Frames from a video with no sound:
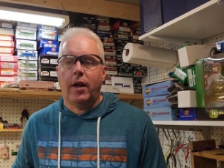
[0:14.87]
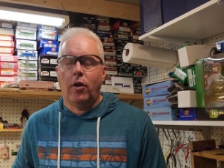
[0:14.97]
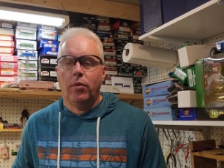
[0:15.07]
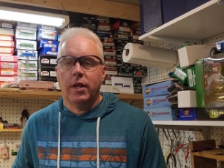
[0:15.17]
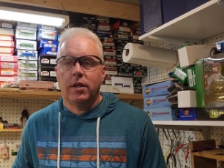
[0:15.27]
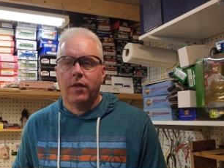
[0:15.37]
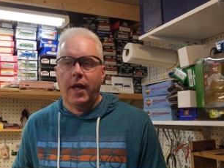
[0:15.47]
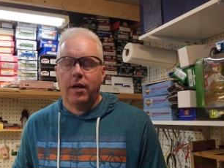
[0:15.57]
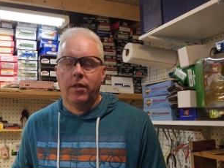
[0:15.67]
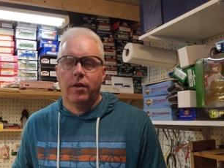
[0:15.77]
I'll link to
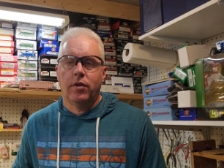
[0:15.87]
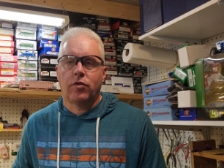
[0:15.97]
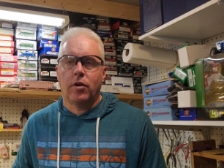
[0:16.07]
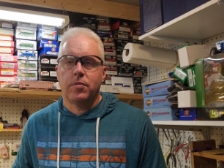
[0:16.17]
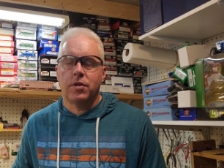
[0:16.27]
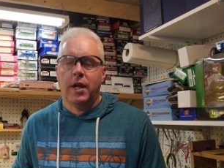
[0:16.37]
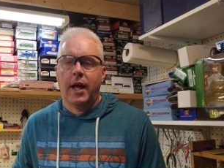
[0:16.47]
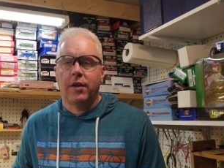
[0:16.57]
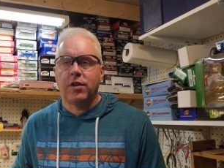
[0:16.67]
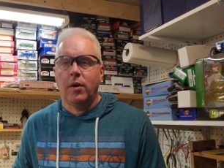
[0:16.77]
that in the description,
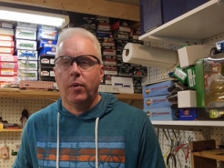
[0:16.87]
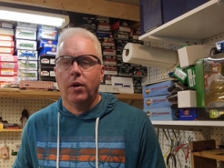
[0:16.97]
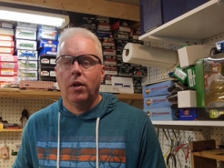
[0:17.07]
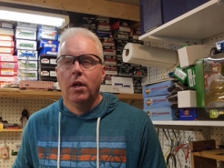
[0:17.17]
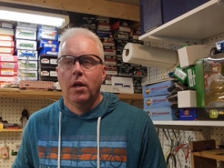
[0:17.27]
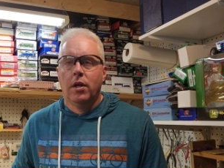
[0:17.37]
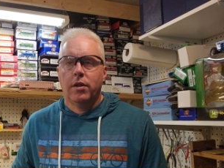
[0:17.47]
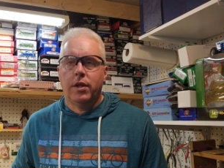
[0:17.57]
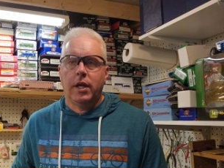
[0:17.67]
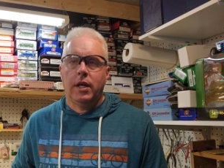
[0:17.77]
as I will
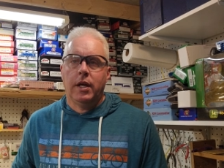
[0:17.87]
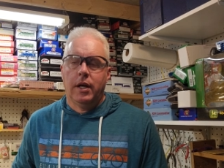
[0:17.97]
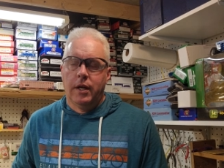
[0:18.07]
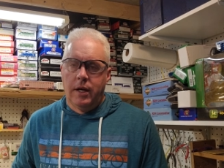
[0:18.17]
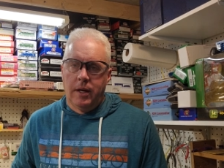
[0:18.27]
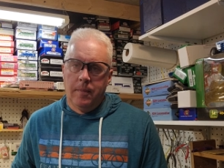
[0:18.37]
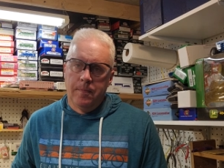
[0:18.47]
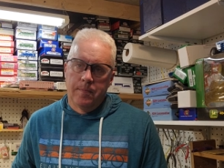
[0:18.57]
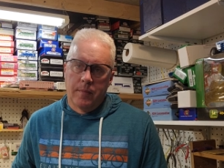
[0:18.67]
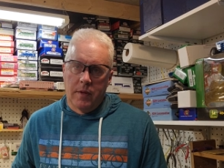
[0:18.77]
the um,